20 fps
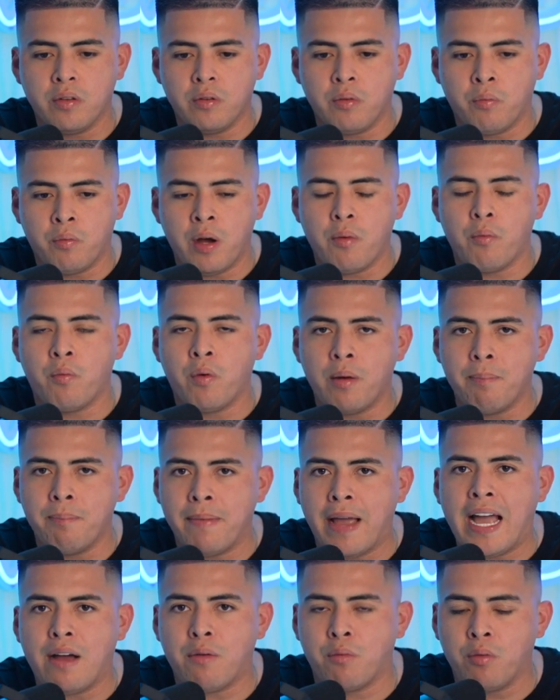
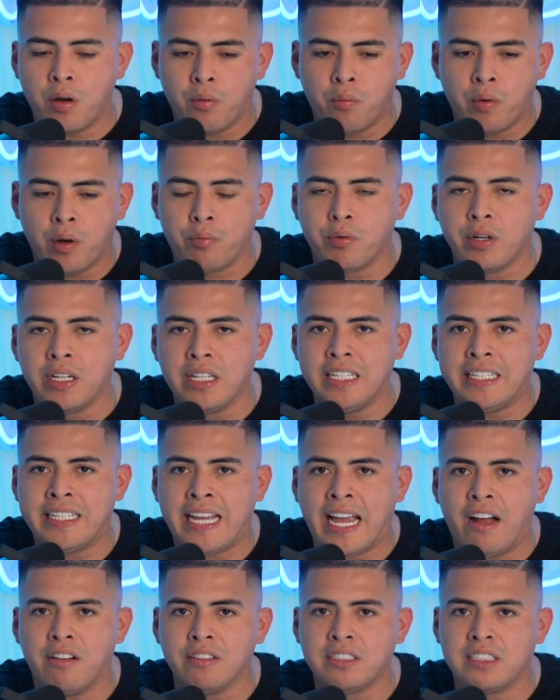what really
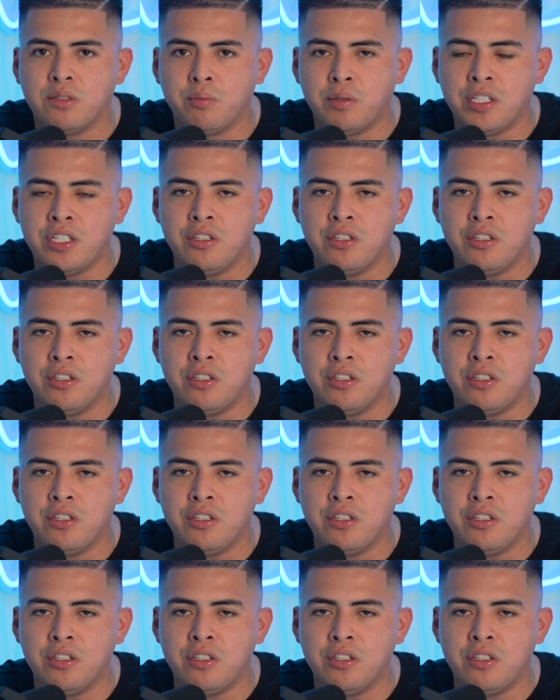counts is when